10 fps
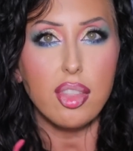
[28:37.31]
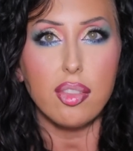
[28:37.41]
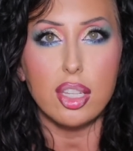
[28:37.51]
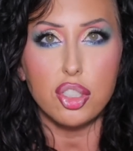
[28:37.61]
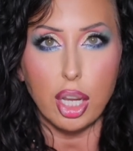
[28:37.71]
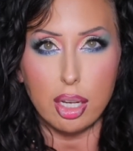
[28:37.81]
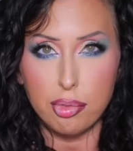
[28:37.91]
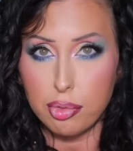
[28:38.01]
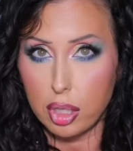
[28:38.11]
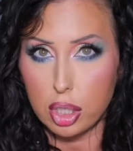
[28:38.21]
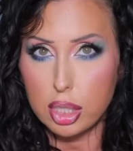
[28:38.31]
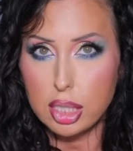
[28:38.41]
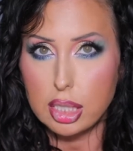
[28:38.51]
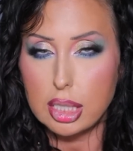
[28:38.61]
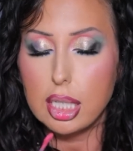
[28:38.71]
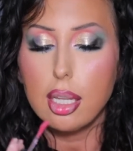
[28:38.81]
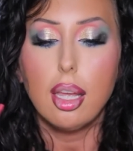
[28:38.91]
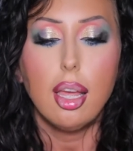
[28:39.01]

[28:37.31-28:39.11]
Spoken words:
than the shade Flirt.